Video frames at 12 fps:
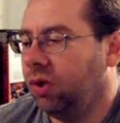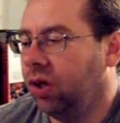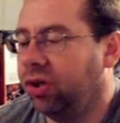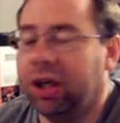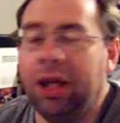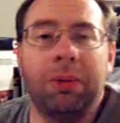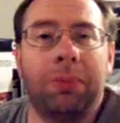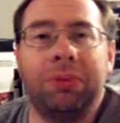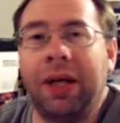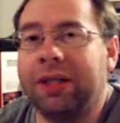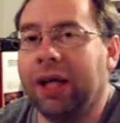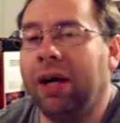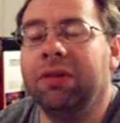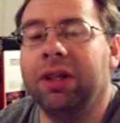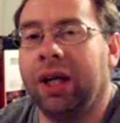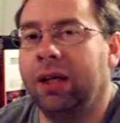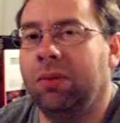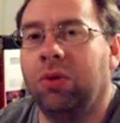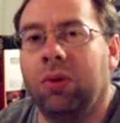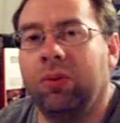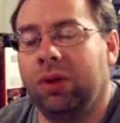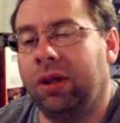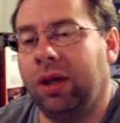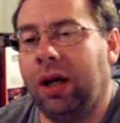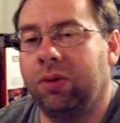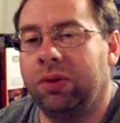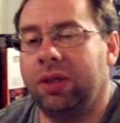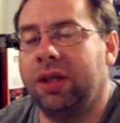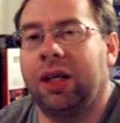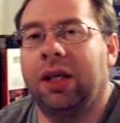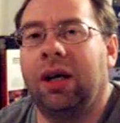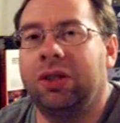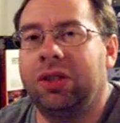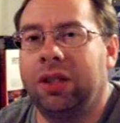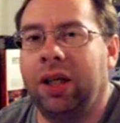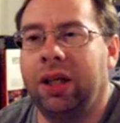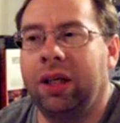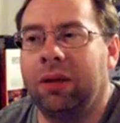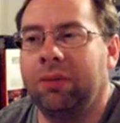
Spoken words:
You can keep update to everything anymore with the technology today.